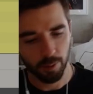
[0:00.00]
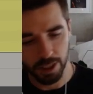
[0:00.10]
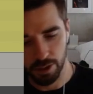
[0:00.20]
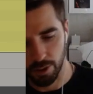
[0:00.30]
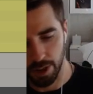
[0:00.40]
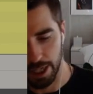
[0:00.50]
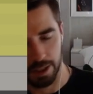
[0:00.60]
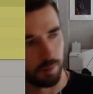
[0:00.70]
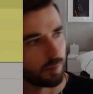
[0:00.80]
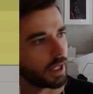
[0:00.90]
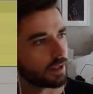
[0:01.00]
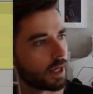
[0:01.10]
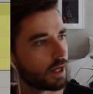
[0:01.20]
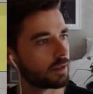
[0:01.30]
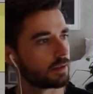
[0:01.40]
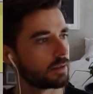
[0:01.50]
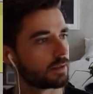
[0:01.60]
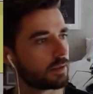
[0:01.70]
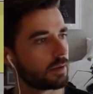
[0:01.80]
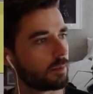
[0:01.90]
we can go ahead and bake that,
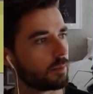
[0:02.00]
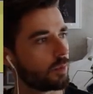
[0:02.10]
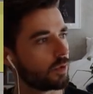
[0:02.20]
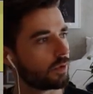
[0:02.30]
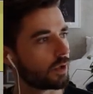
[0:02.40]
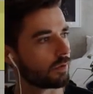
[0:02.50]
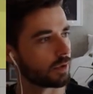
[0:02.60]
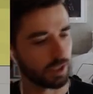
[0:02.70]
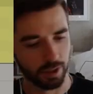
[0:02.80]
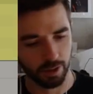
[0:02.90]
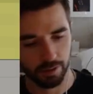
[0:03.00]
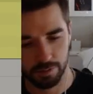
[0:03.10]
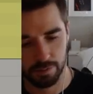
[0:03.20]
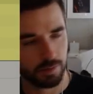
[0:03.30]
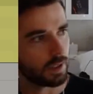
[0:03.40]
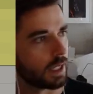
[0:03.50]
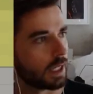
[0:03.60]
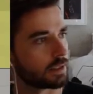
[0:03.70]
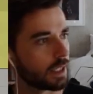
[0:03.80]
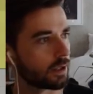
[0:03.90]
move it over here,
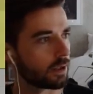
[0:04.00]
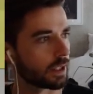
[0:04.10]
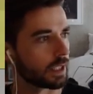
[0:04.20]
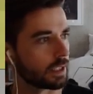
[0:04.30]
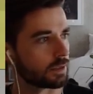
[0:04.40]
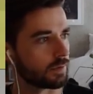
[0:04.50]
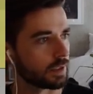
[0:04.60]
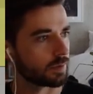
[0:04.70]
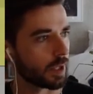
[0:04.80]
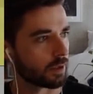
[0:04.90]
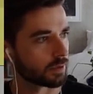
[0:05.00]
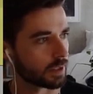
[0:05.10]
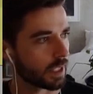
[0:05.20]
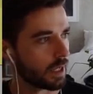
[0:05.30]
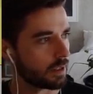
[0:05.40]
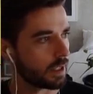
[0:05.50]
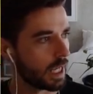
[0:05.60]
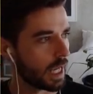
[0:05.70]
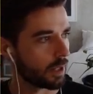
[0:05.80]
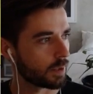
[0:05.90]
take a look at each of these panels again,
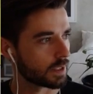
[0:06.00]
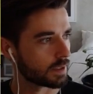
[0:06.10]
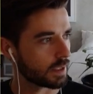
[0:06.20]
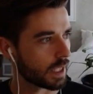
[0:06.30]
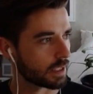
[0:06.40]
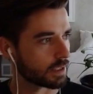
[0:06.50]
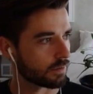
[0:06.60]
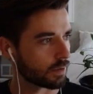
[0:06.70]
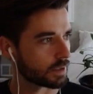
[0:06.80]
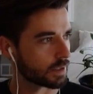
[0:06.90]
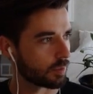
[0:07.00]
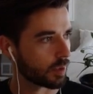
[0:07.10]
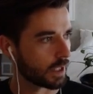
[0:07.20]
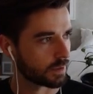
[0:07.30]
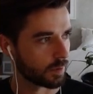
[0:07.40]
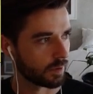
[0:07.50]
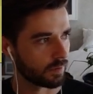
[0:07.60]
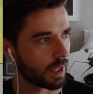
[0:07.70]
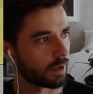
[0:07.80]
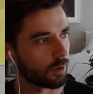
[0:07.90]
and we can see that difference in placement of
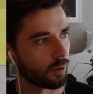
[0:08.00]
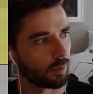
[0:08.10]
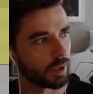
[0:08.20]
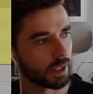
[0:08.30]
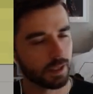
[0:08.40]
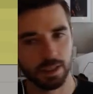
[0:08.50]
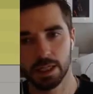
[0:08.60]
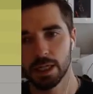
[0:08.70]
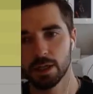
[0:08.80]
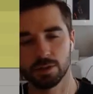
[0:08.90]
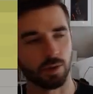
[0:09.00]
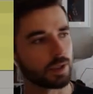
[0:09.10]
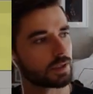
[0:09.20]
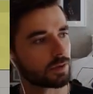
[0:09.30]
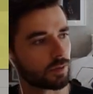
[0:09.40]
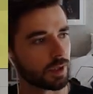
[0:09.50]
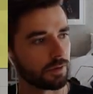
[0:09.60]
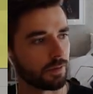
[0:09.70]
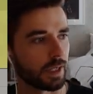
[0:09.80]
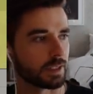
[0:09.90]
that opening. So this is really
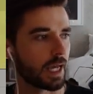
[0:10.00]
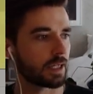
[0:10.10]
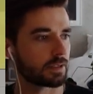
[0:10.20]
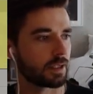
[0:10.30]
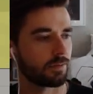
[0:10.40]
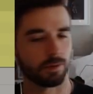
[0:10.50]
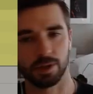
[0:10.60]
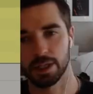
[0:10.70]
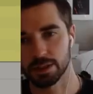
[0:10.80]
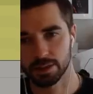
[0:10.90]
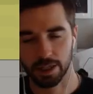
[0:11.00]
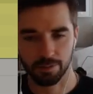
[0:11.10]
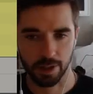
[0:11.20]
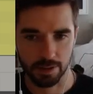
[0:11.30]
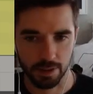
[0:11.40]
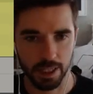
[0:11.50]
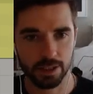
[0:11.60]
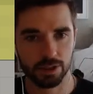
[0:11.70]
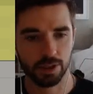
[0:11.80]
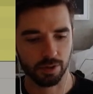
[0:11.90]
fantastic for things like
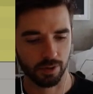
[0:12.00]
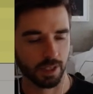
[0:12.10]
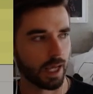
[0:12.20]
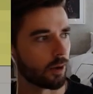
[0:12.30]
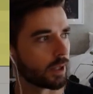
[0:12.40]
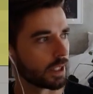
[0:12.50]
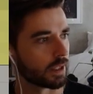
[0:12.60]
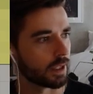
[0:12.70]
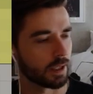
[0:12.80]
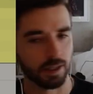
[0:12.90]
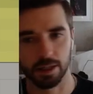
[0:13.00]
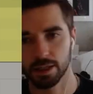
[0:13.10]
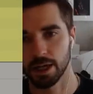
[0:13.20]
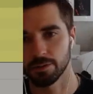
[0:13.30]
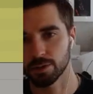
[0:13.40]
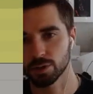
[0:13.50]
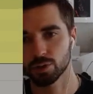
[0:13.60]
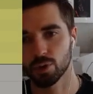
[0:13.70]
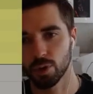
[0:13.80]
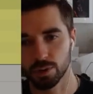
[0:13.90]
ventilation, or allowing a kind of
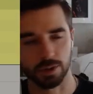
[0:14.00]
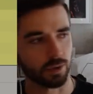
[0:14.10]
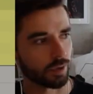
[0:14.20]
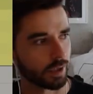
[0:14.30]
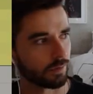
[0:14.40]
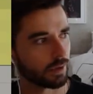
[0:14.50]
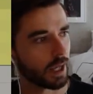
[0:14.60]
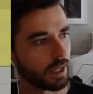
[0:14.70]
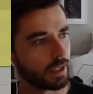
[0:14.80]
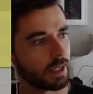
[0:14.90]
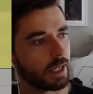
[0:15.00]
controlled degree of light